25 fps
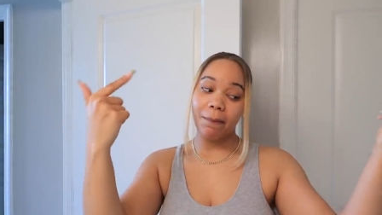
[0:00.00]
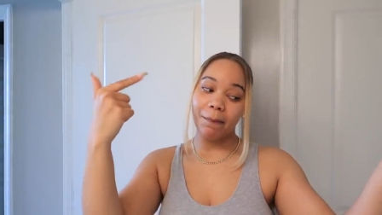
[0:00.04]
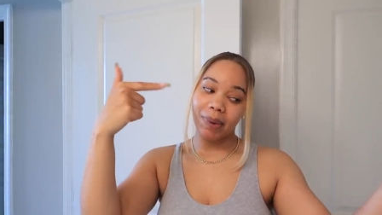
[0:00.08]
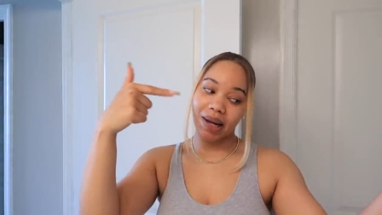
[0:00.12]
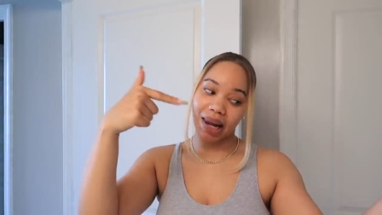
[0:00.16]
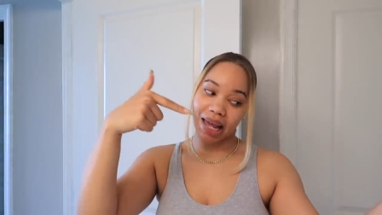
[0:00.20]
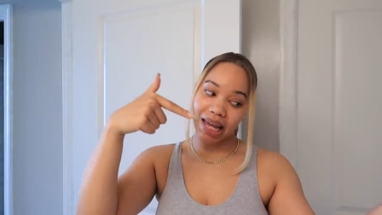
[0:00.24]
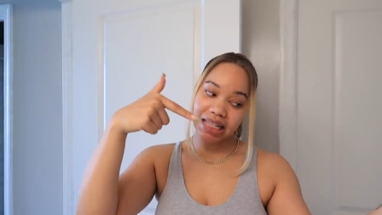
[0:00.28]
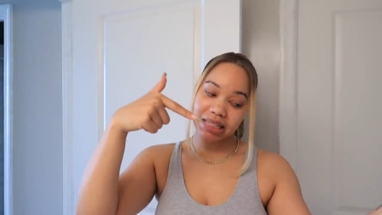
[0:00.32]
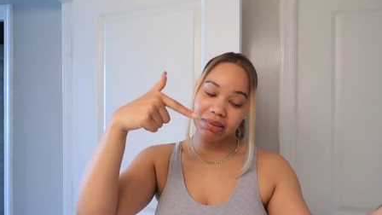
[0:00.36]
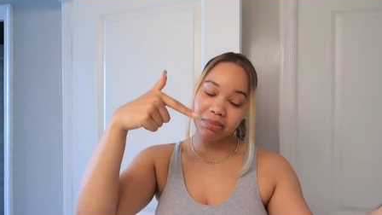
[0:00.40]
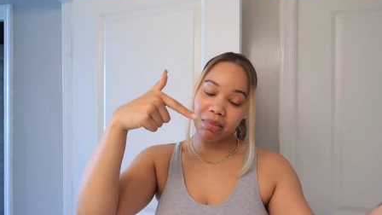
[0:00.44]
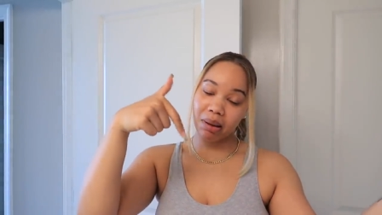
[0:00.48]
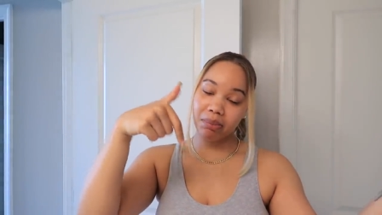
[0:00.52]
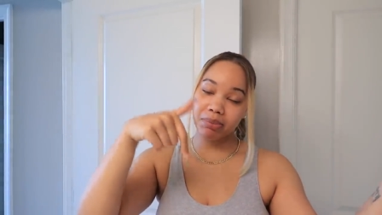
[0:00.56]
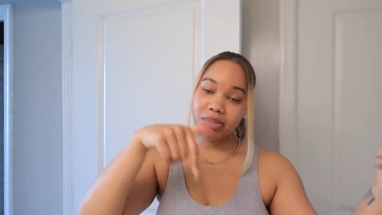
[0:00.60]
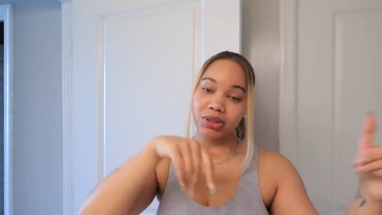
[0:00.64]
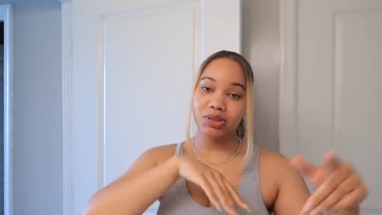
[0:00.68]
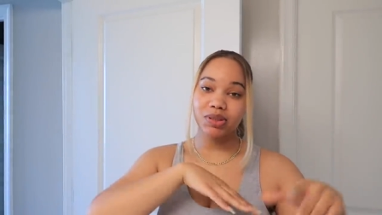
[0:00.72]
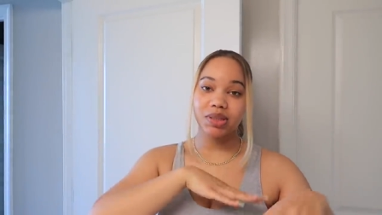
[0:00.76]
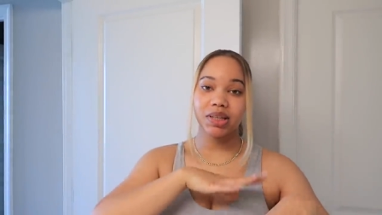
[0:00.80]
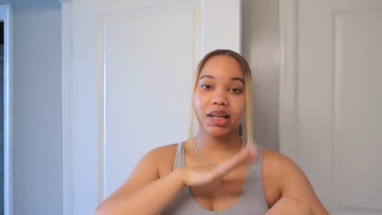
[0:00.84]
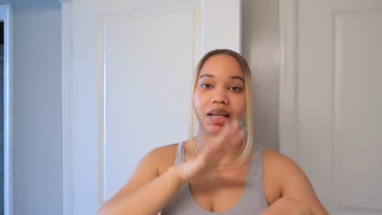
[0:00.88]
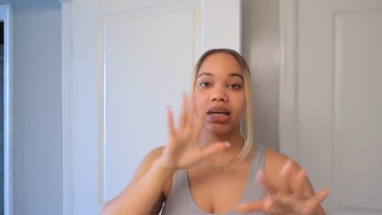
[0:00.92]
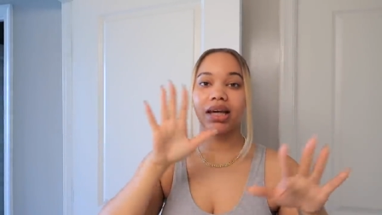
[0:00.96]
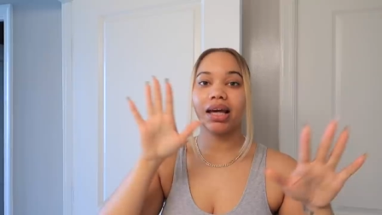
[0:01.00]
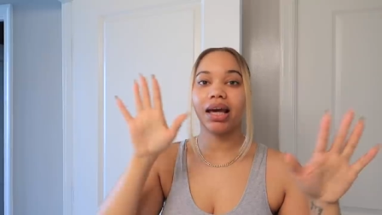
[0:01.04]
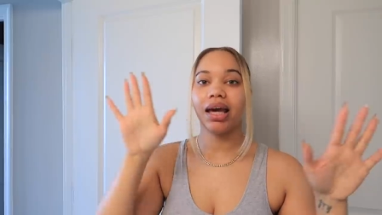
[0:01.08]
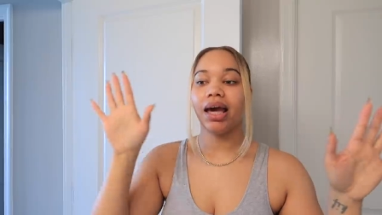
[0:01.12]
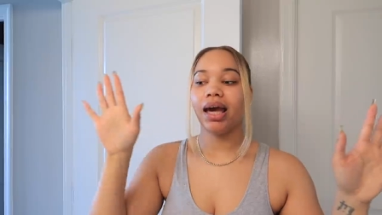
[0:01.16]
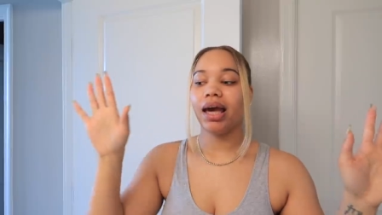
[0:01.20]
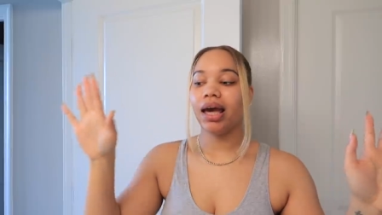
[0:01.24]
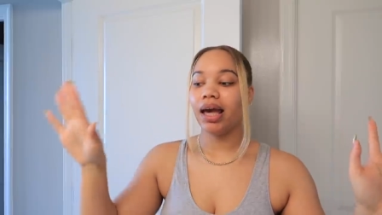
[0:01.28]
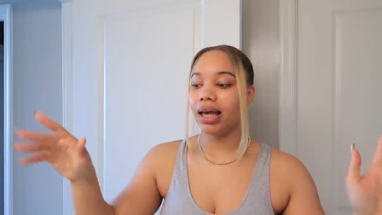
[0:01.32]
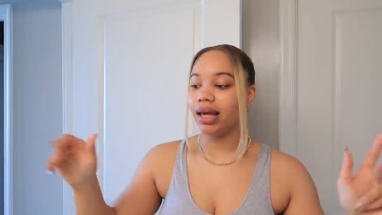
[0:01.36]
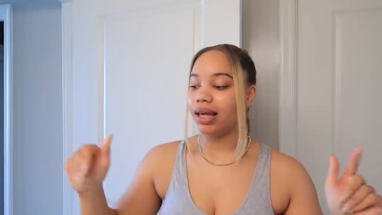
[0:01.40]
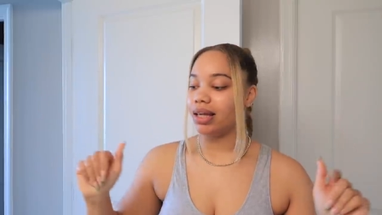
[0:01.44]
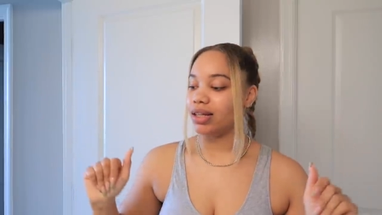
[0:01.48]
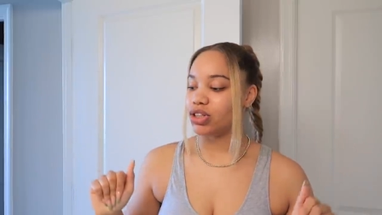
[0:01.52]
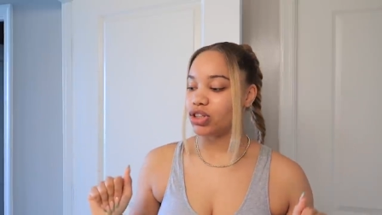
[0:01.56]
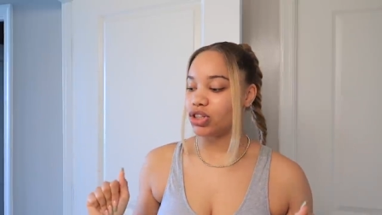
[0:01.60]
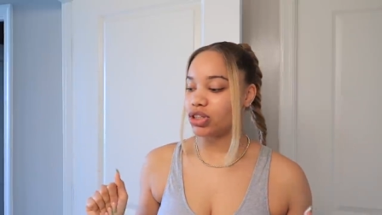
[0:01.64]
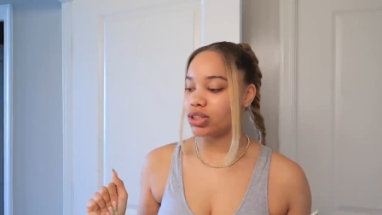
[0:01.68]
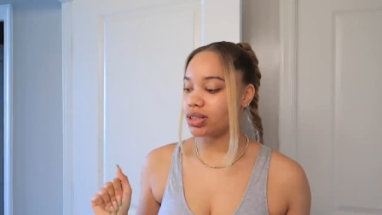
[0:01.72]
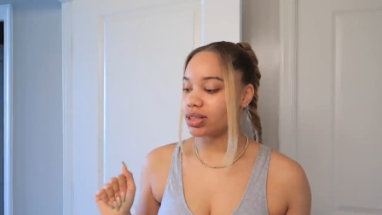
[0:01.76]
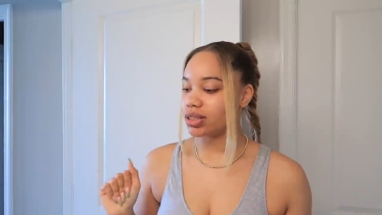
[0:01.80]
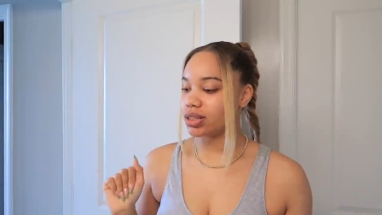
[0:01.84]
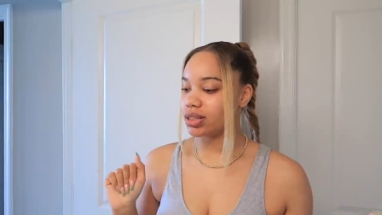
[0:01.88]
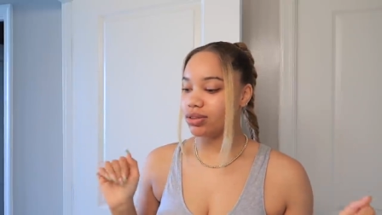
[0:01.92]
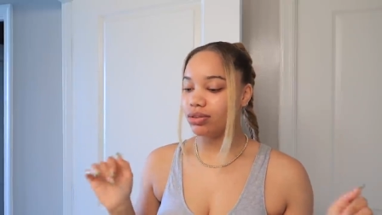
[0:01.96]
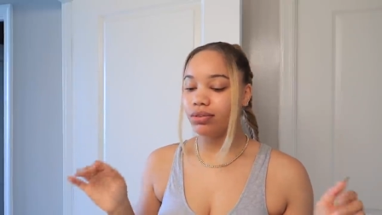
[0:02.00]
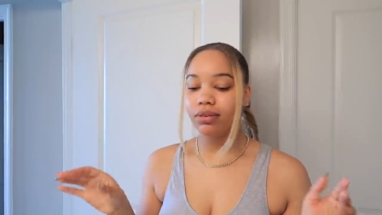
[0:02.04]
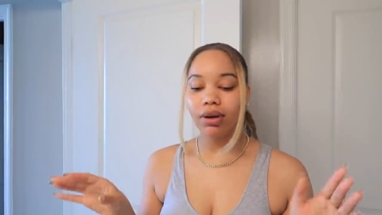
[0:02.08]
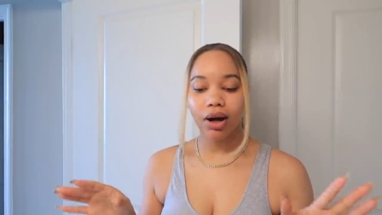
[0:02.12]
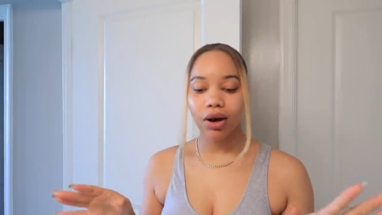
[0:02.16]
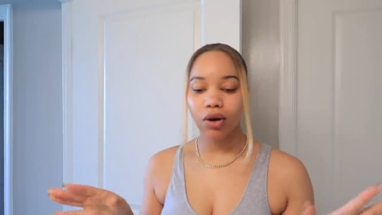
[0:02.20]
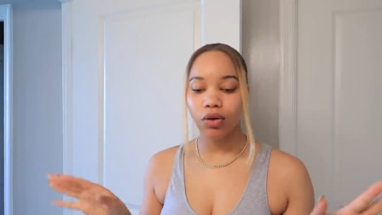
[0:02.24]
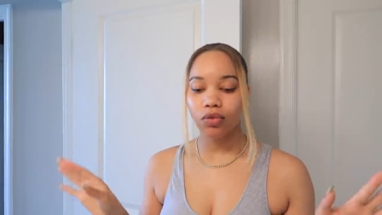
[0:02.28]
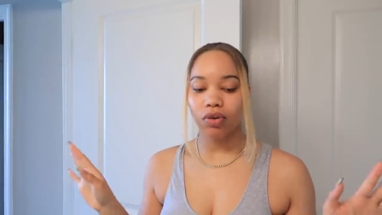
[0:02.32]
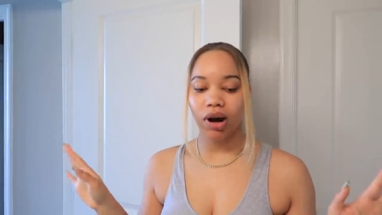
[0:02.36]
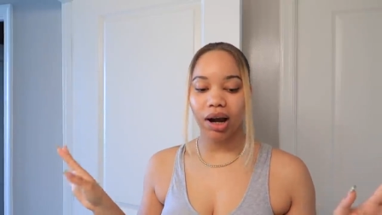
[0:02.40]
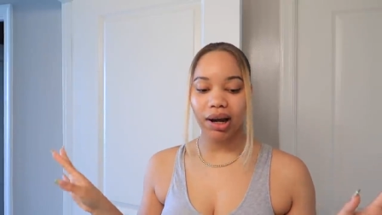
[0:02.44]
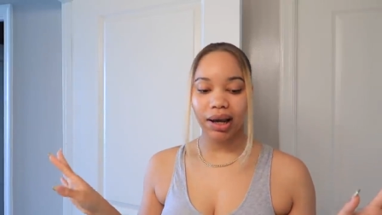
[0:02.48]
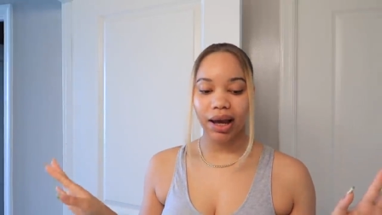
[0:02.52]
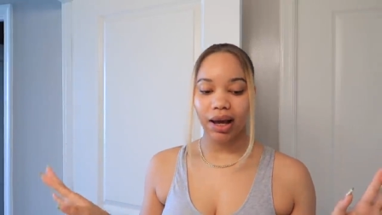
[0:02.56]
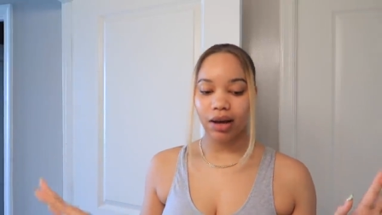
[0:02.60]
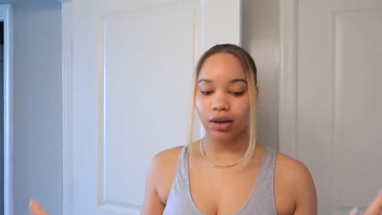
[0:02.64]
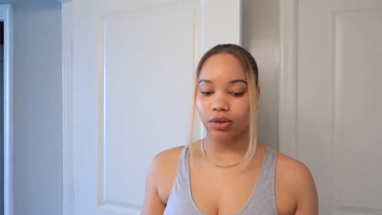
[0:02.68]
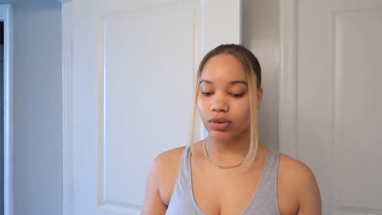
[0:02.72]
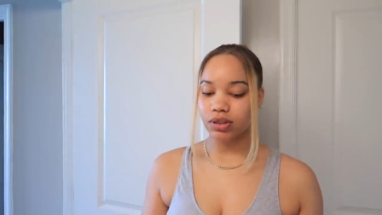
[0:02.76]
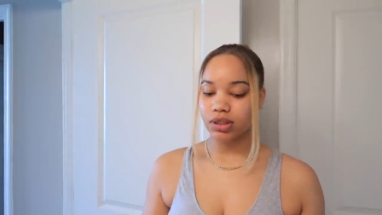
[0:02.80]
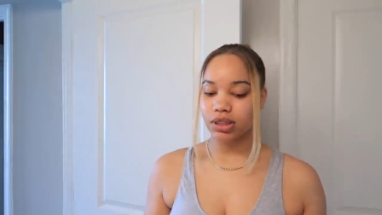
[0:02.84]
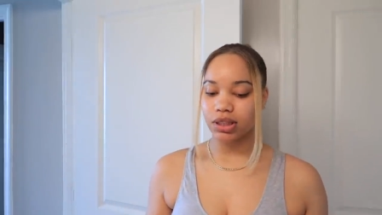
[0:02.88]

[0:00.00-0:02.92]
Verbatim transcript: blast my music, and just, you know, rock out.